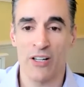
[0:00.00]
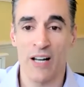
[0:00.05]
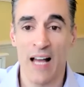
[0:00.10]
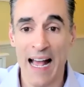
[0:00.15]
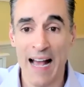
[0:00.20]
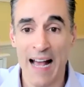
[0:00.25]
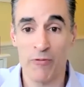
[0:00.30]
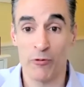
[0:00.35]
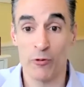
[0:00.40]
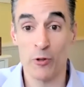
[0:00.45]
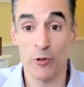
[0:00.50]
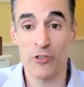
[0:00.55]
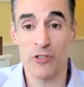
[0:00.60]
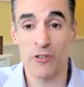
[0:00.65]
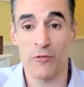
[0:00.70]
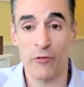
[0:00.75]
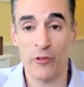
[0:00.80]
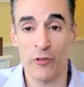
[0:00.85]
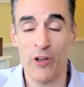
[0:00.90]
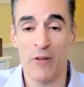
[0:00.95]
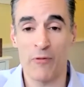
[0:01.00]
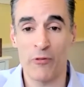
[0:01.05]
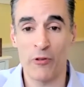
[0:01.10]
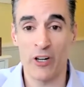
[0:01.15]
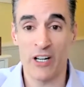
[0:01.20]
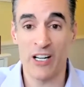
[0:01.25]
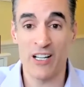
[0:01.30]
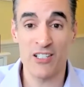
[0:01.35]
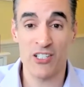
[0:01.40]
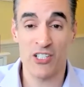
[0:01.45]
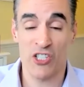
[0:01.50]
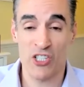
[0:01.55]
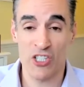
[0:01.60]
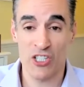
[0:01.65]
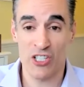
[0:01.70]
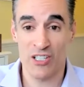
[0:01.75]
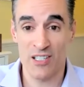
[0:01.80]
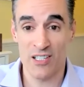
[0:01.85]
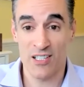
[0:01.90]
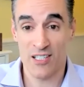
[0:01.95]
I have rules of thumb for each
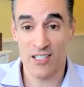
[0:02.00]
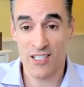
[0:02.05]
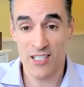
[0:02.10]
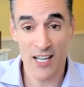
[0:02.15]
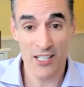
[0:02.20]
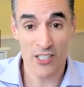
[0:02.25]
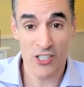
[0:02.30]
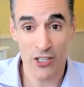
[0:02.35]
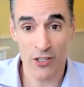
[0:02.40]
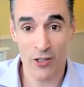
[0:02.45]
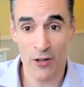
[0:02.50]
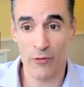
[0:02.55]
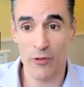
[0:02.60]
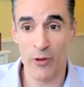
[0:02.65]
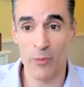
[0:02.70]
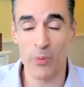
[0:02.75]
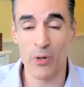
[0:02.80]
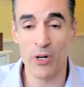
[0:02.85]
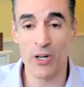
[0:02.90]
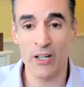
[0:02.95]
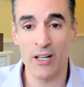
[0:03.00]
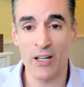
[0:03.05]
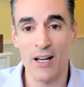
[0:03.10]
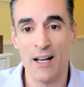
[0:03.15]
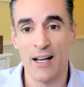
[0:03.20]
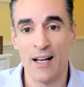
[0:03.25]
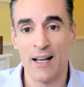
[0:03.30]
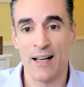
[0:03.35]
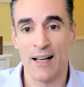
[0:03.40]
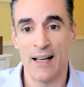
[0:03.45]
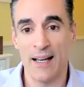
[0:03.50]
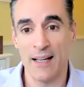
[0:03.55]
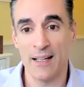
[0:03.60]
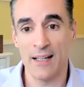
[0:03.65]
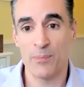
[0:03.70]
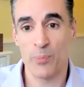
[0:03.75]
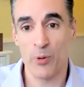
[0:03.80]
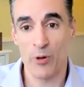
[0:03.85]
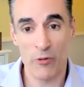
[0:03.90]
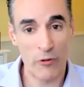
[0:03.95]
section of the book,
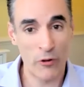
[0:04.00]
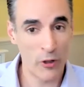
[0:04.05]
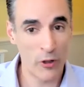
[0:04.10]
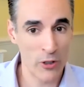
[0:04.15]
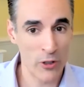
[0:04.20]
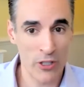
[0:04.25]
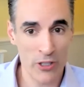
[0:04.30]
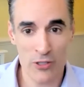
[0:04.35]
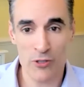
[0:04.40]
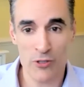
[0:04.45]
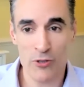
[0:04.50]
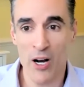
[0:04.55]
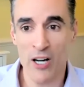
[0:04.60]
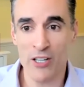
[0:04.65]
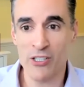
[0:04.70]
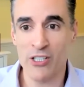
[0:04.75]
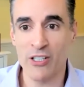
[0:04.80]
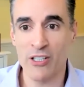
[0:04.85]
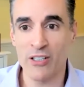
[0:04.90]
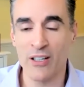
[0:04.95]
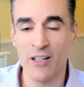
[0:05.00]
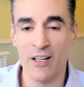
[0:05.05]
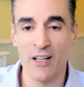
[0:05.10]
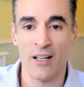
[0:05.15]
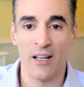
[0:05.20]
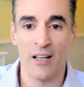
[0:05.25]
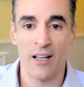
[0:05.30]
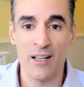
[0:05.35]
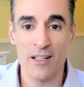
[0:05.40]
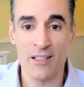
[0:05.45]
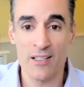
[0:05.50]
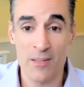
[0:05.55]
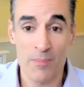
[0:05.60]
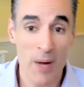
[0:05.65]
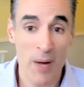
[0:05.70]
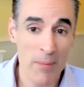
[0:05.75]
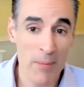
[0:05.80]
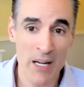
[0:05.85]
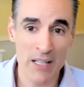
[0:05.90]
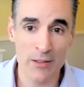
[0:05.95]
and portfolio construction is, in
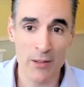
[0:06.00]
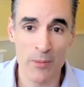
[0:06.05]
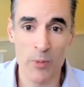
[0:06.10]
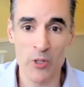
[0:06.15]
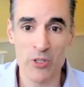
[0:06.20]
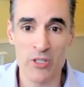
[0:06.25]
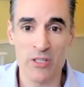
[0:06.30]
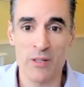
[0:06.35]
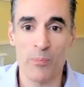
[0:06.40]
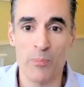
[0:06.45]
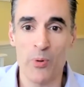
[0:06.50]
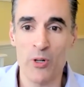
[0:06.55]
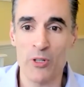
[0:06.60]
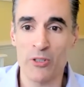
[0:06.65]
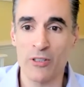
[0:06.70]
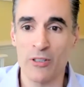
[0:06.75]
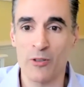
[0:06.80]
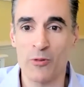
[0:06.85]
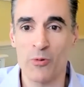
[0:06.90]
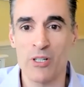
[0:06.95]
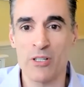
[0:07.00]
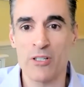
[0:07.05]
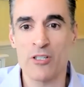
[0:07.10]
my mind, the most important one.